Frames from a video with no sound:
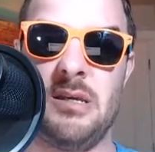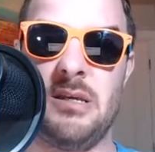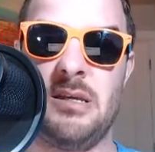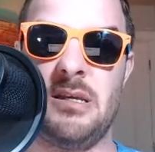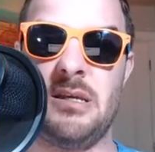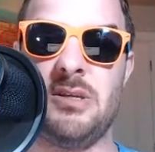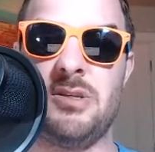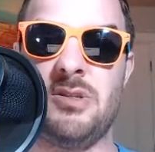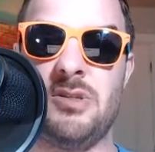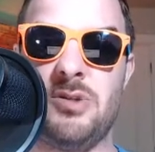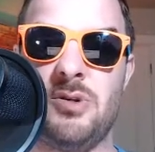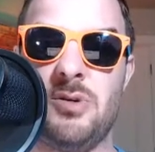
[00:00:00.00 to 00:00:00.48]

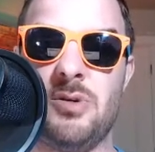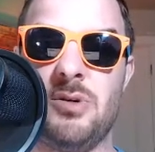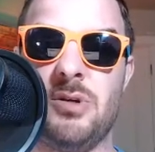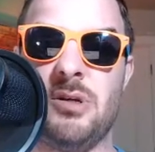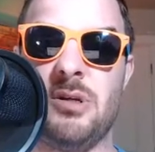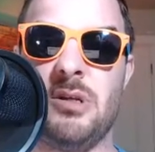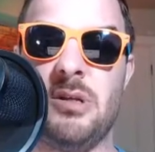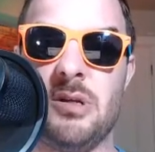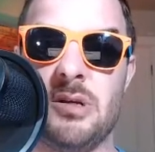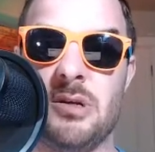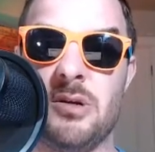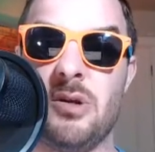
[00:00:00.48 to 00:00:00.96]

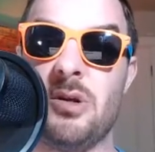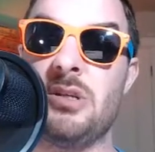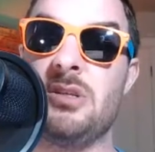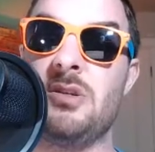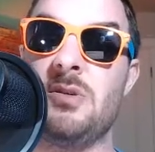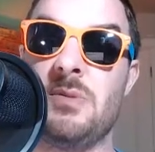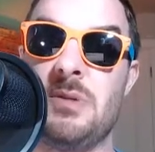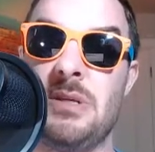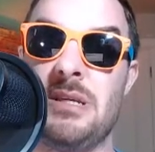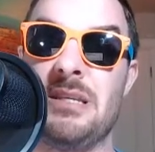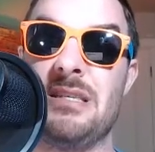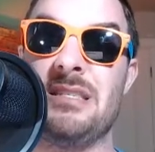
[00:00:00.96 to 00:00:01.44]

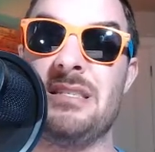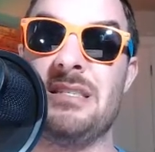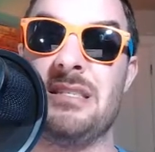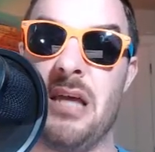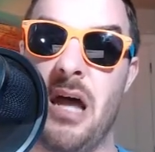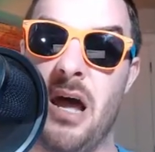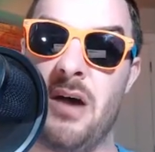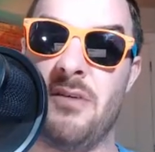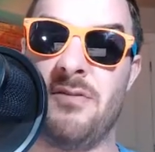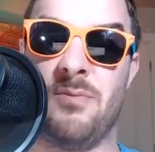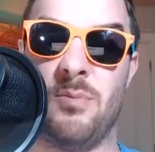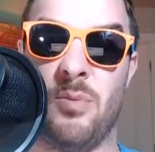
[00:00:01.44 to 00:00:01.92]
his
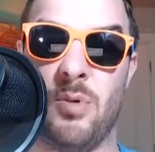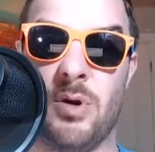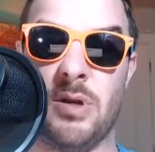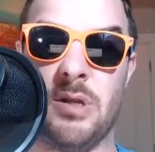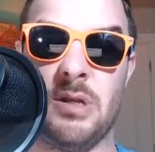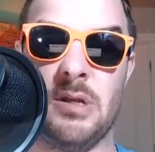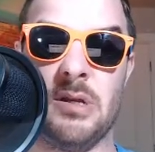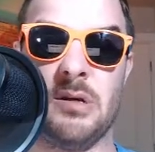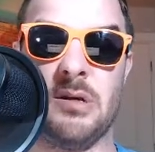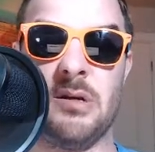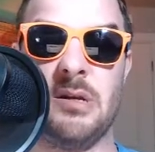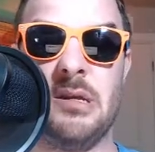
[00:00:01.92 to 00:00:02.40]
sophomore
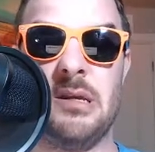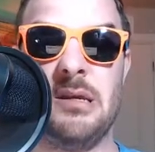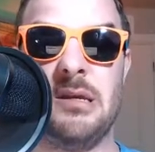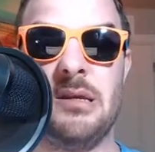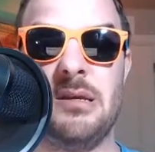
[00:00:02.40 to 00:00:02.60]
year.